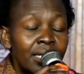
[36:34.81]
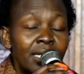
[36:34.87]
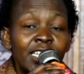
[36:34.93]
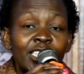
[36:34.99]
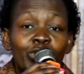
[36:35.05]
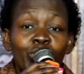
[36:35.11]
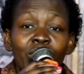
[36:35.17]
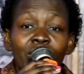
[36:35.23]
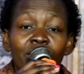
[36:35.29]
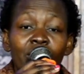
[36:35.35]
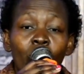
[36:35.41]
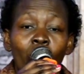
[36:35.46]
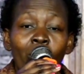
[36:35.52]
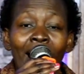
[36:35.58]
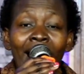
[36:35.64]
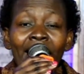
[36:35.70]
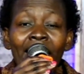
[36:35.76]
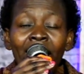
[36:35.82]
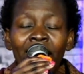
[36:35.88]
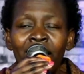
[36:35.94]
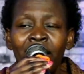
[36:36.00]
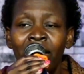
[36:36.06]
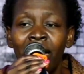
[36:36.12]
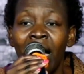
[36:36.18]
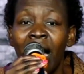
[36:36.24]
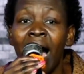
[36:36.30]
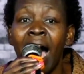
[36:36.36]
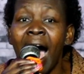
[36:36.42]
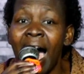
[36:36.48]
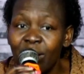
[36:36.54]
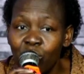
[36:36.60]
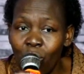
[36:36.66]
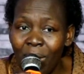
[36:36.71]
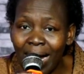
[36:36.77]
It will require
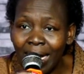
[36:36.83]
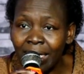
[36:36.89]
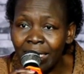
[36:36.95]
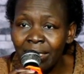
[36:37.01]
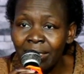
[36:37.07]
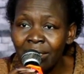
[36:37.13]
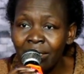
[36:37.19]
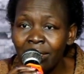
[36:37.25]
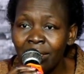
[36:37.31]
hard work.